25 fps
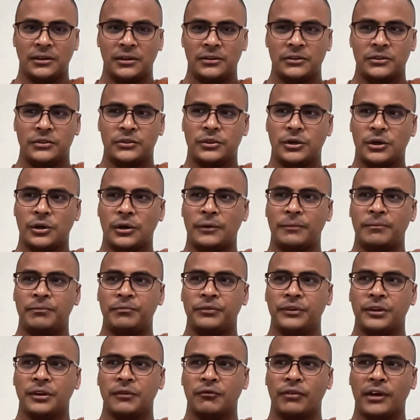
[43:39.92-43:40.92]
So,
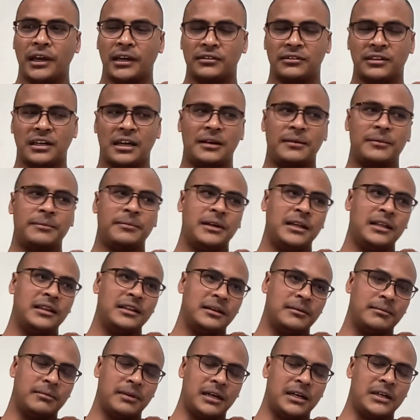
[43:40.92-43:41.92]
for example, in
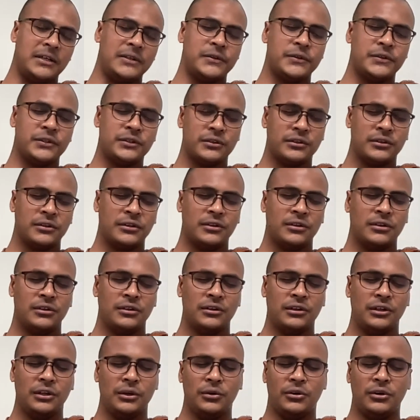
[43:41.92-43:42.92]
the bus,
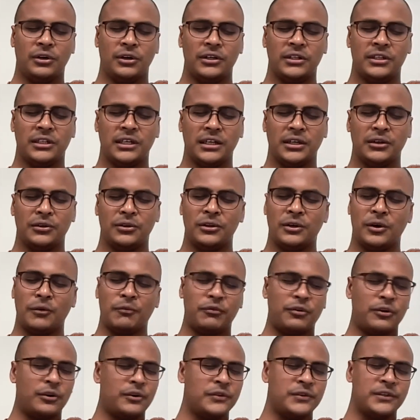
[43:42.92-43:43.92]
you got of
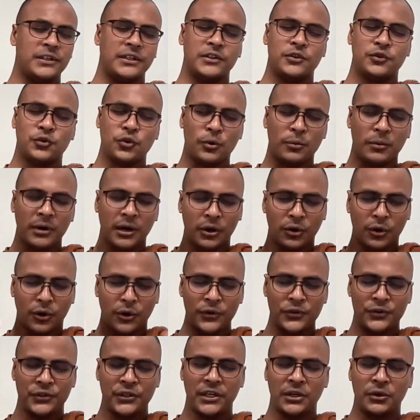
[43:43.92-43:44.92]
course, it's so many
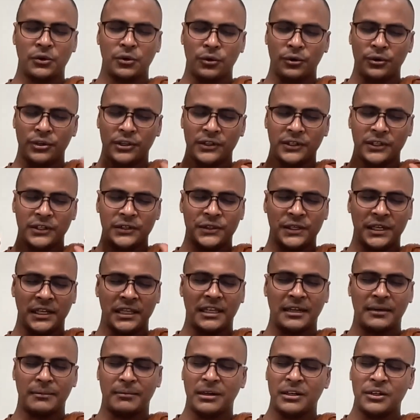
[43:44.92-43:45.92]
noisy, go in this and
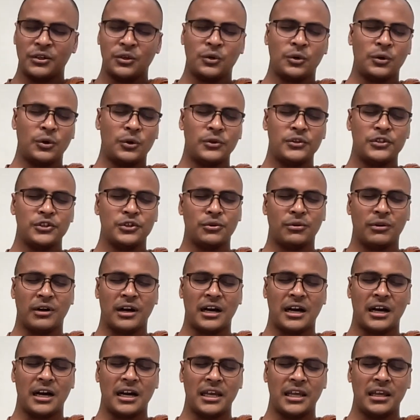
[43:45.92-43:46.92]
that, but you close your
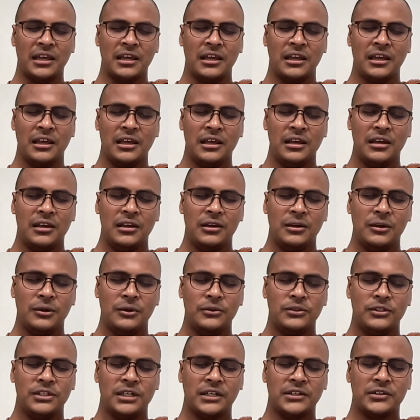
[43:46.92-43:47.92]
eye,
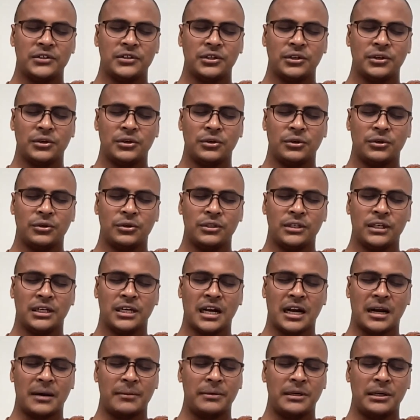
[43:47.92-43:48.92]
you just, the
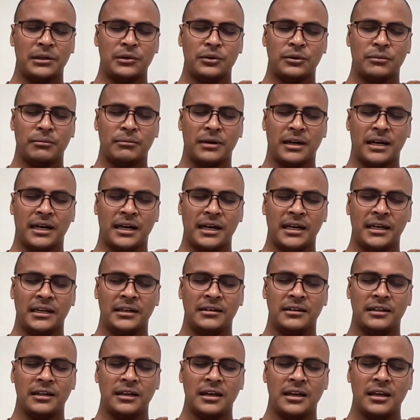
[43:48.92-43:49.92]
calm down your
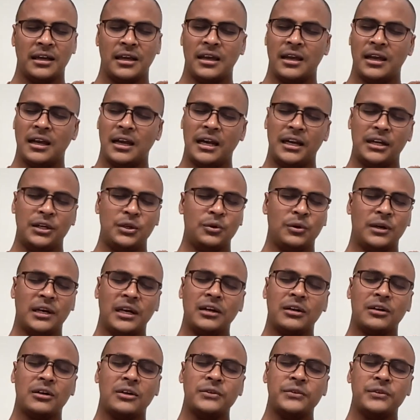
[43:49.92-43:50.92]
mind, and you can
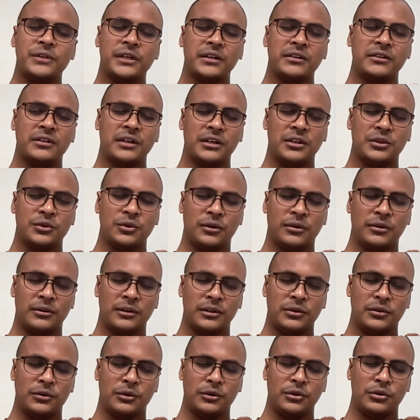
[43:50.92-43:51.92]
concentrate your
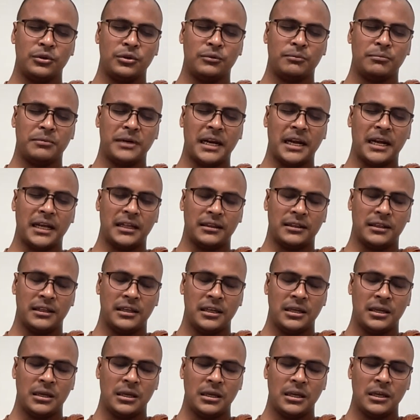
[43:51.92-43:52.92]
breath.
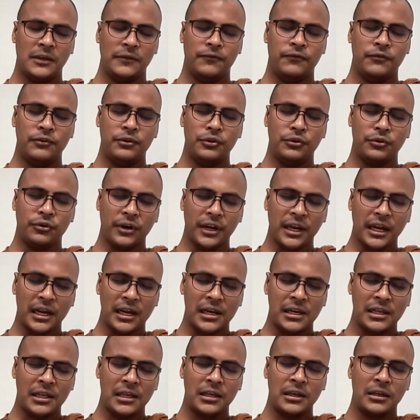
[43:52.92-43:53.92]
If you're
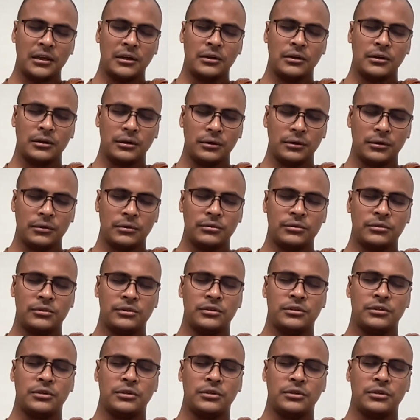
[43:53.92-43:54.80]
really good,